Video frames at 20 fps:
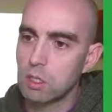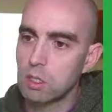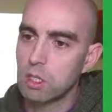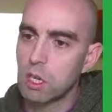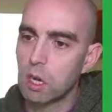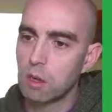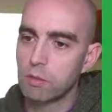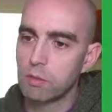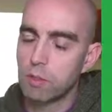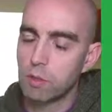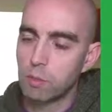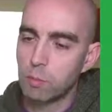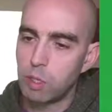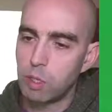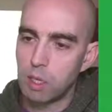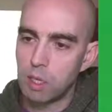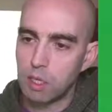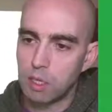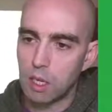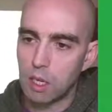have
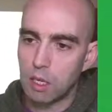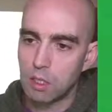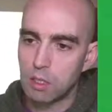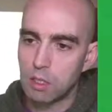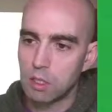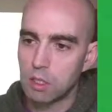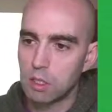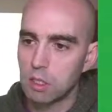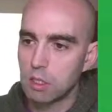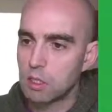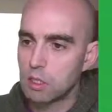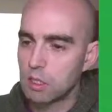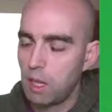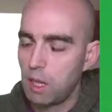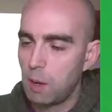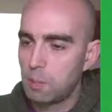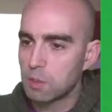completed that step,